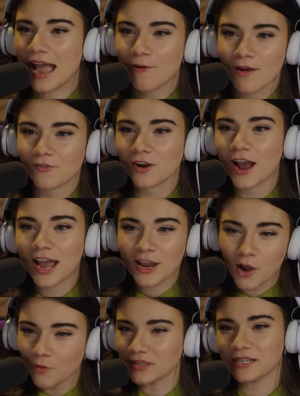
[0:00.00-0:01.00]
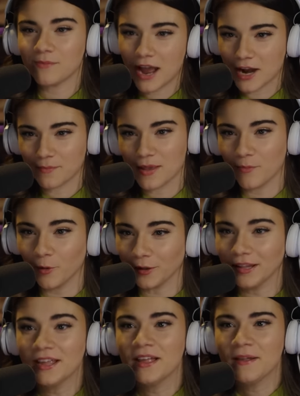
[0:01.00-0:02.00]
However, I always admire
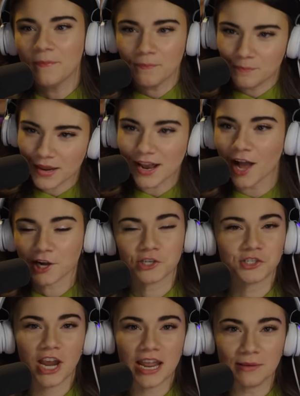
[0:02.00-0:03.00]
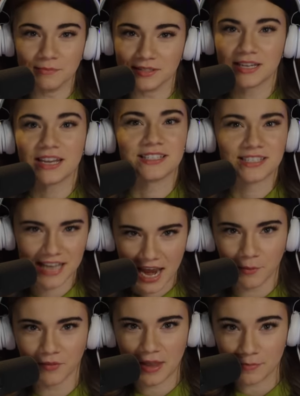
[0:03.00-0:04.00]
people being unashamed in
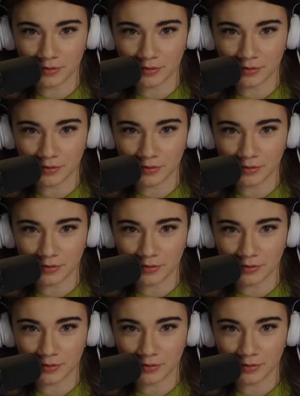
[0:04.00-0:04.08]
saying what they